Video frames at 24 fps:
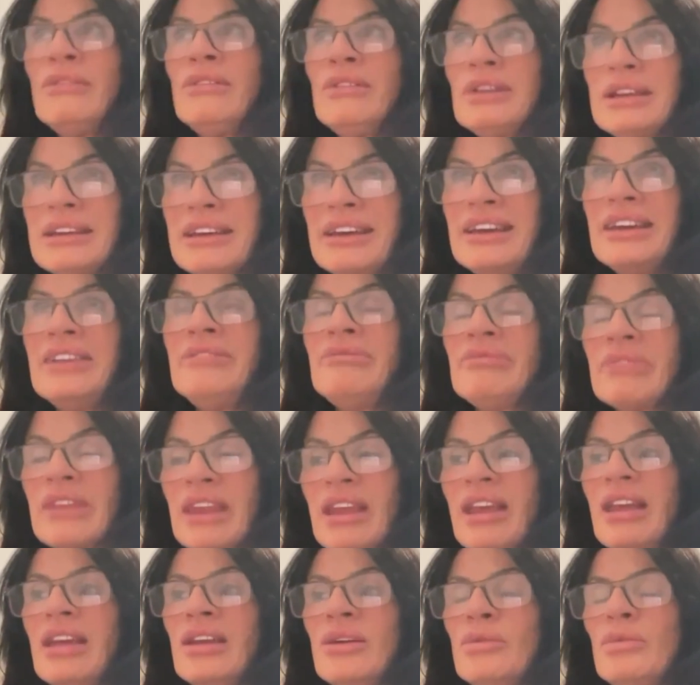Okay.
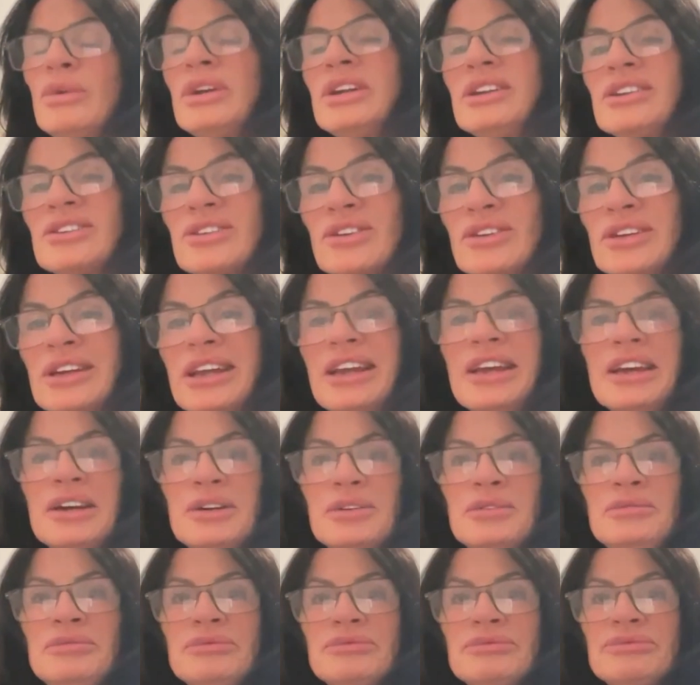What do you do in
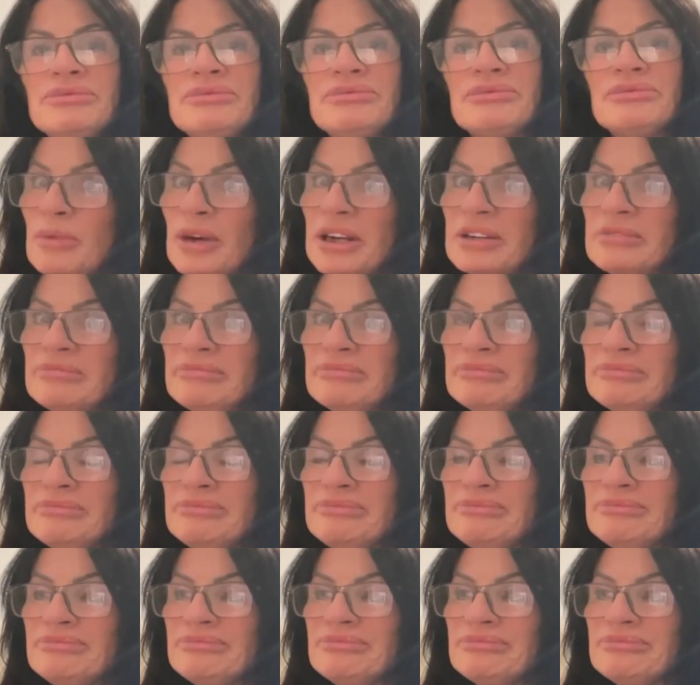hell? You burn.
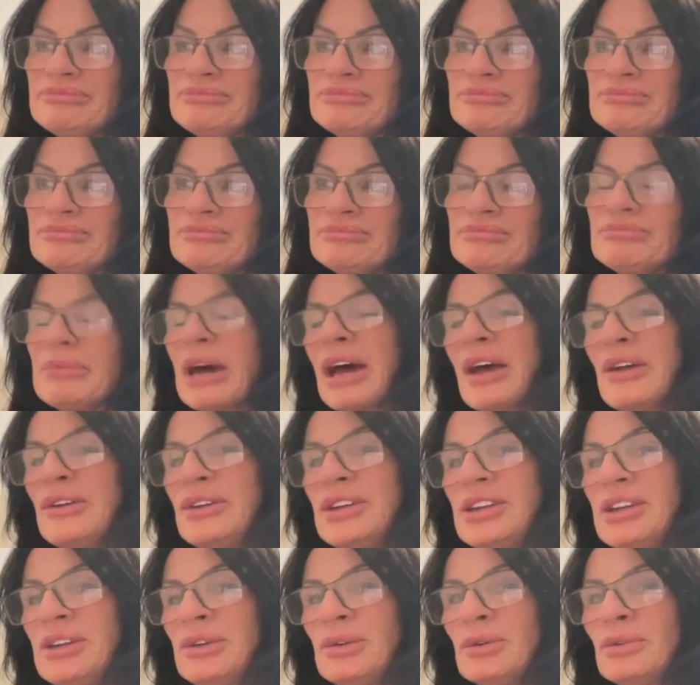But how
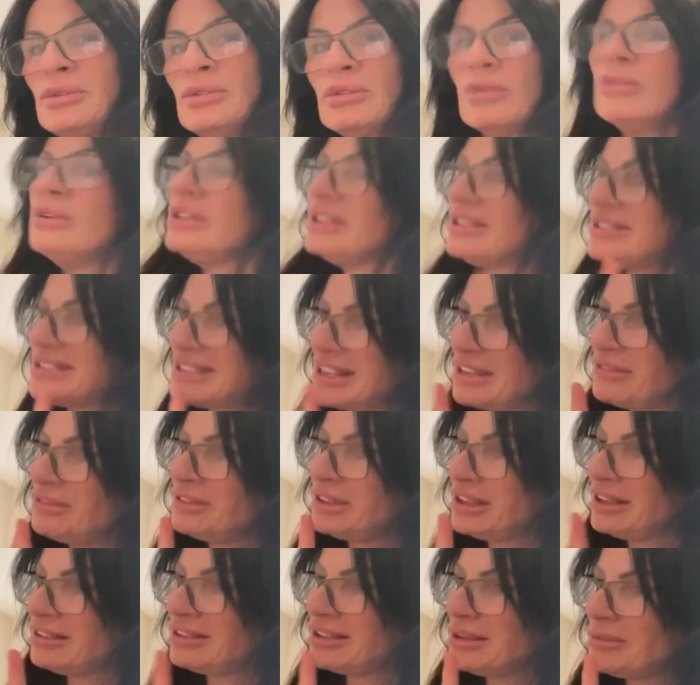do you know? Oh, you
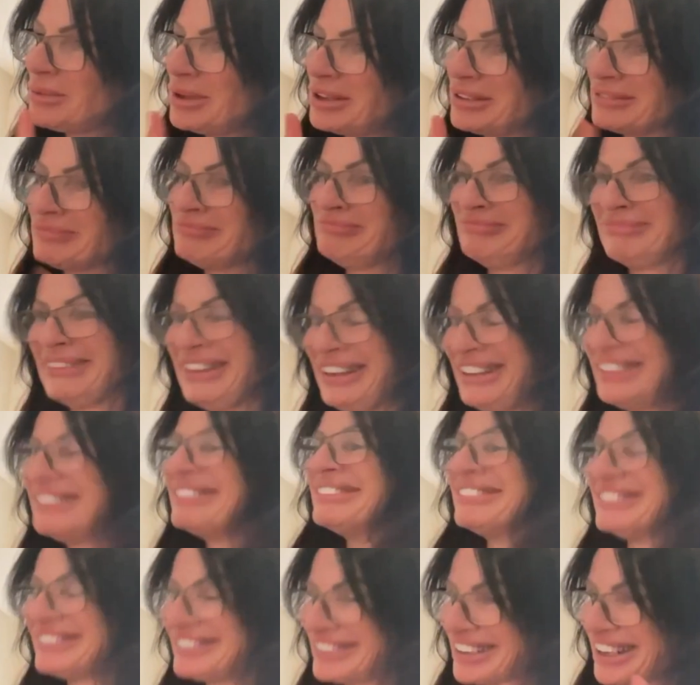definitely burn.
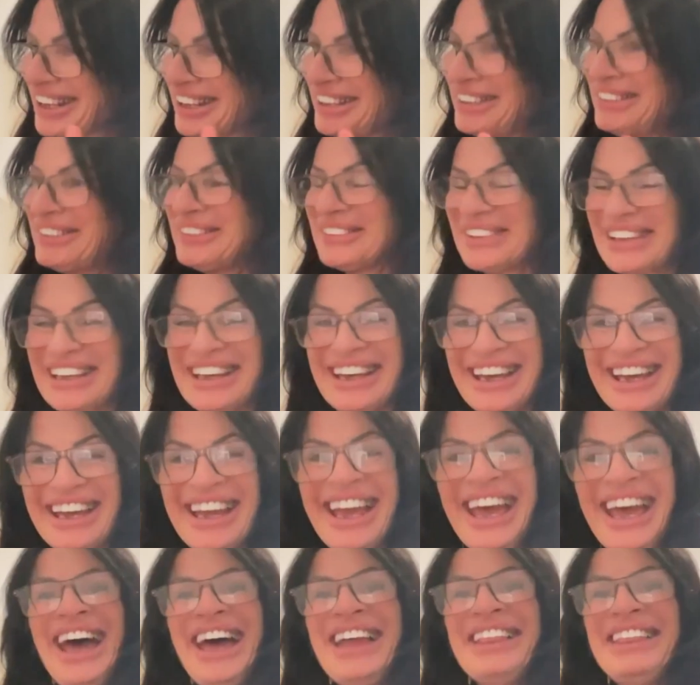
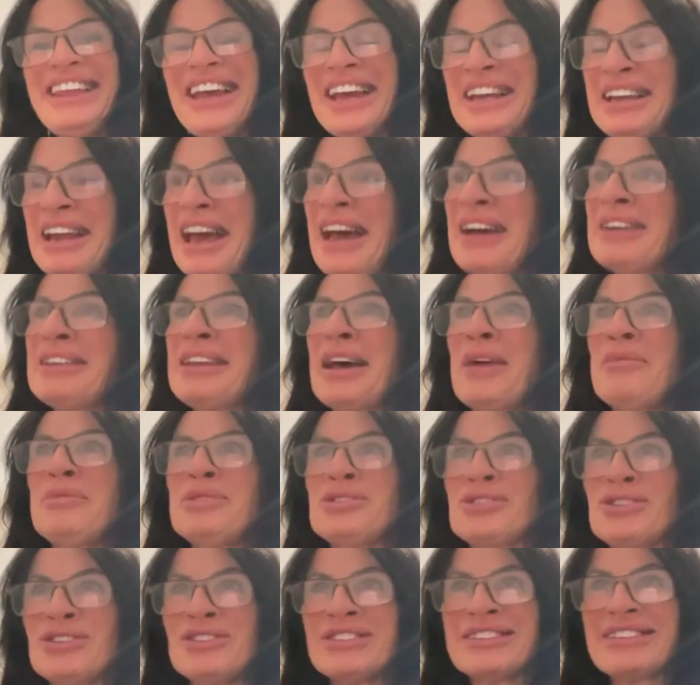Okay. And then I
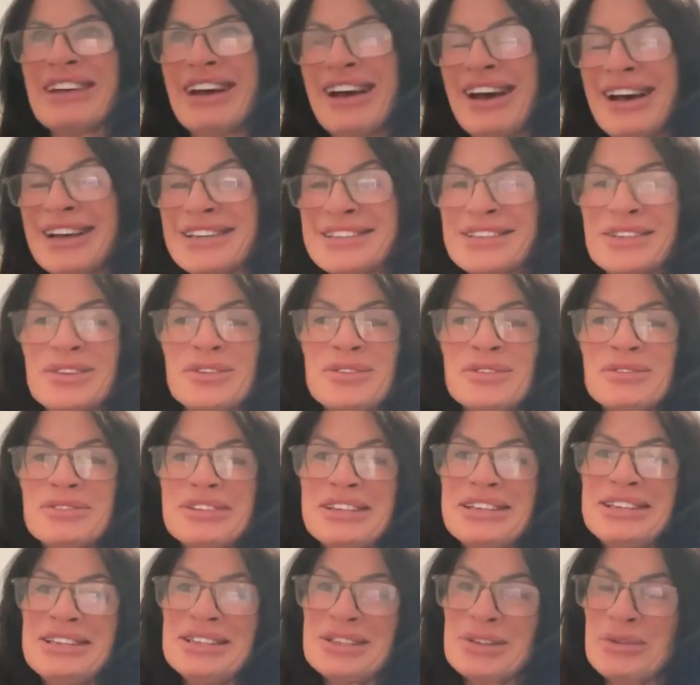would just ask all
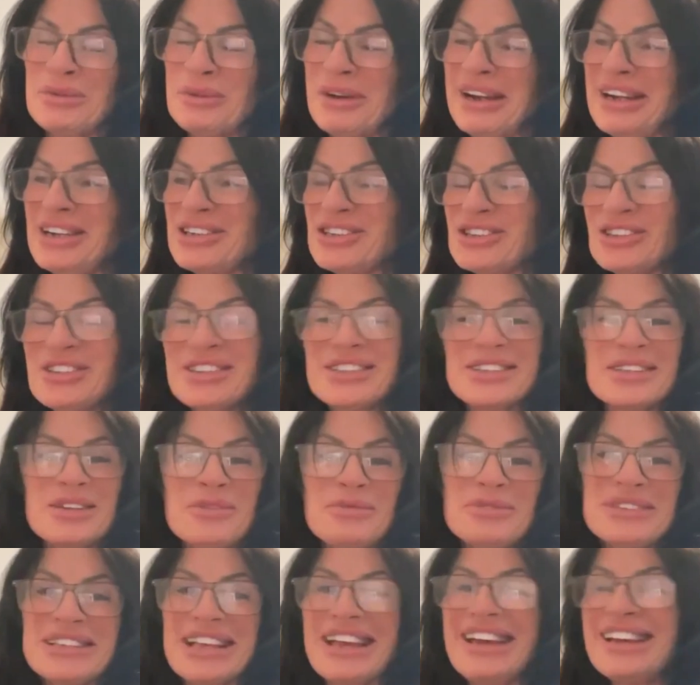these questions, and
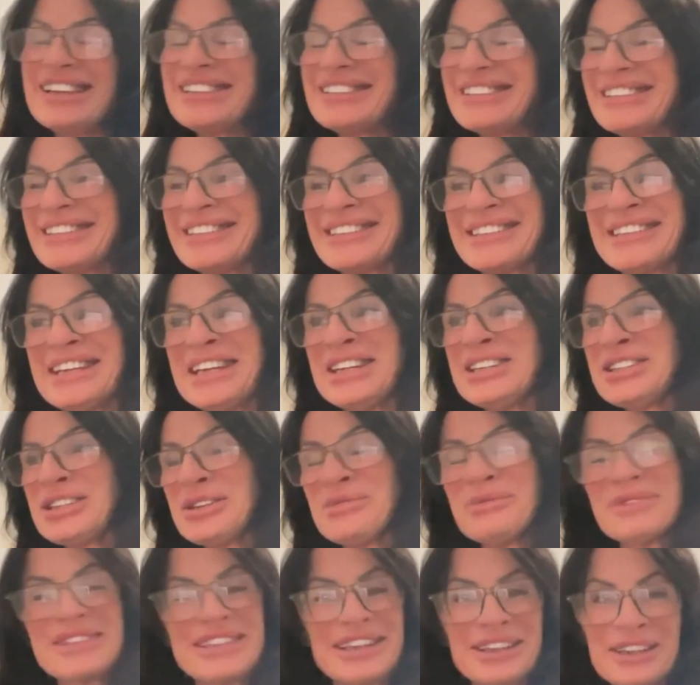it was getting to the stage
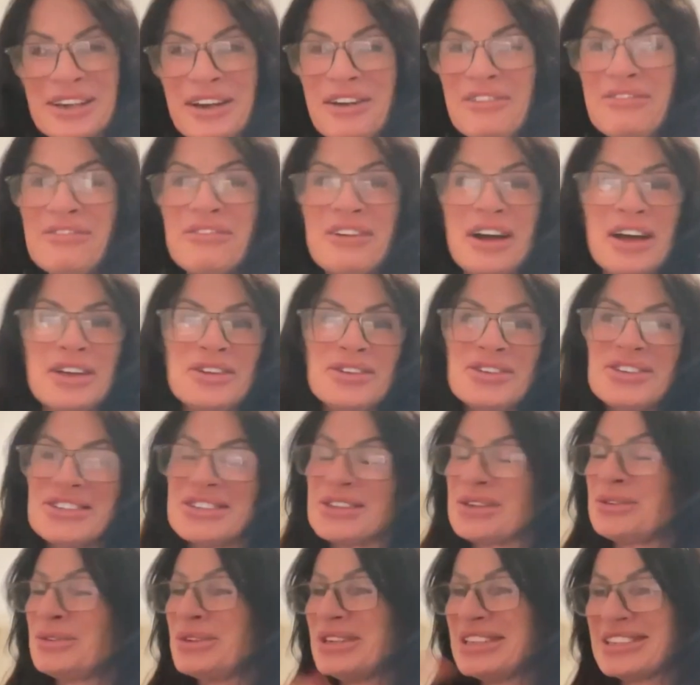it was enough. I used
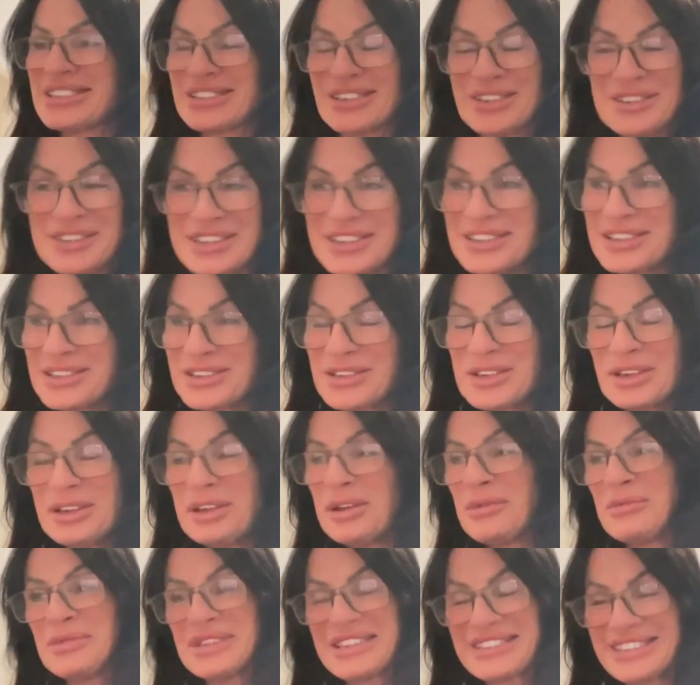to go to Sunday school.
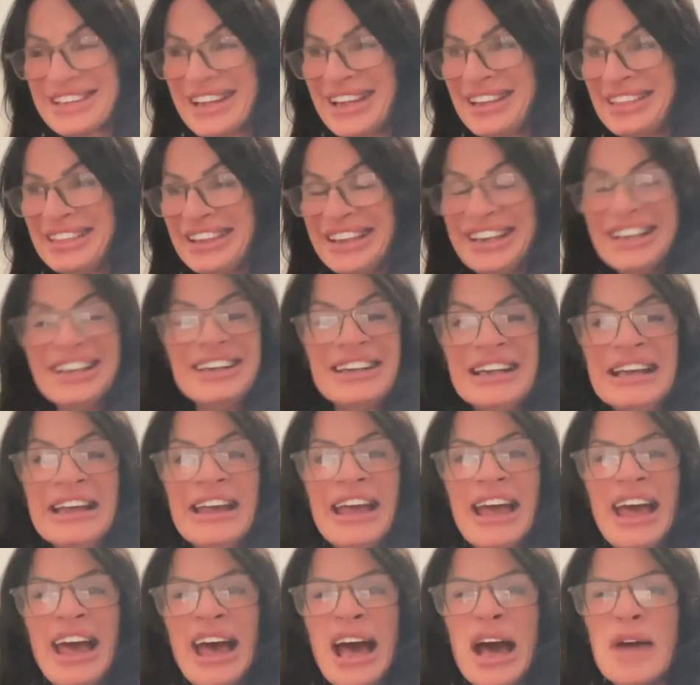I was sent there.
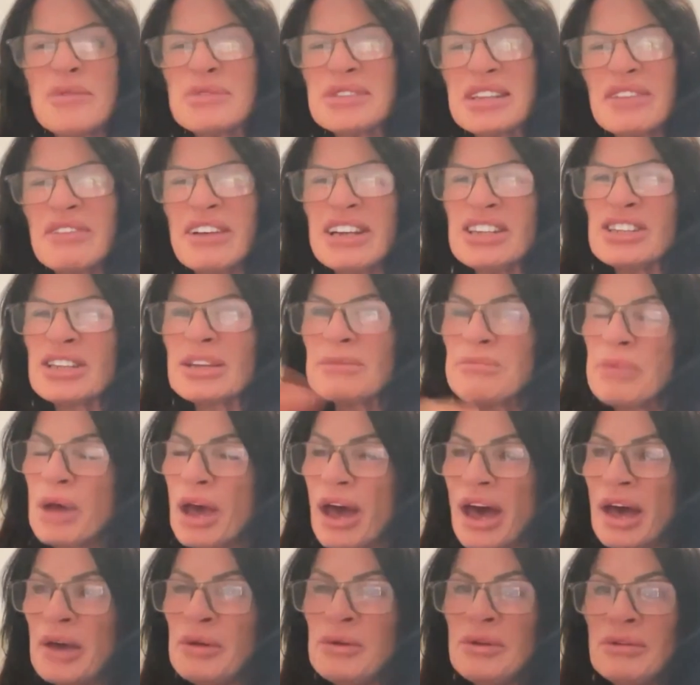I was eventually
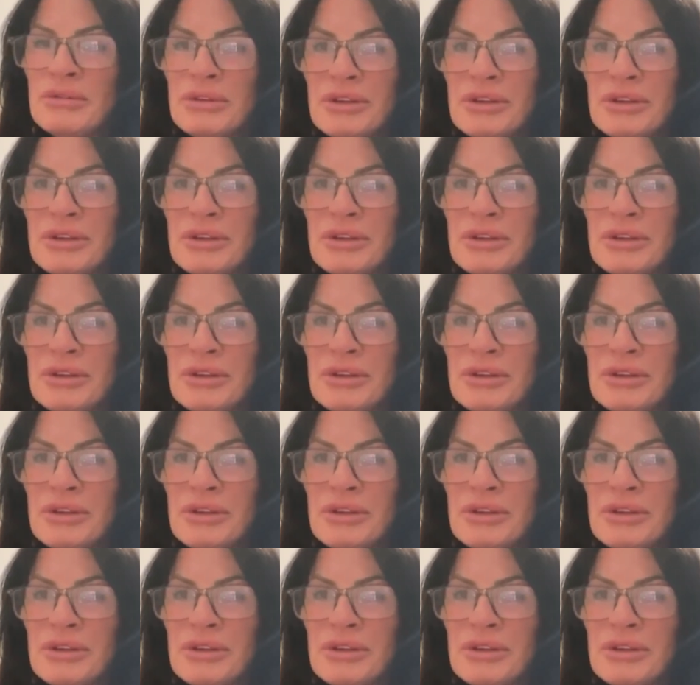put out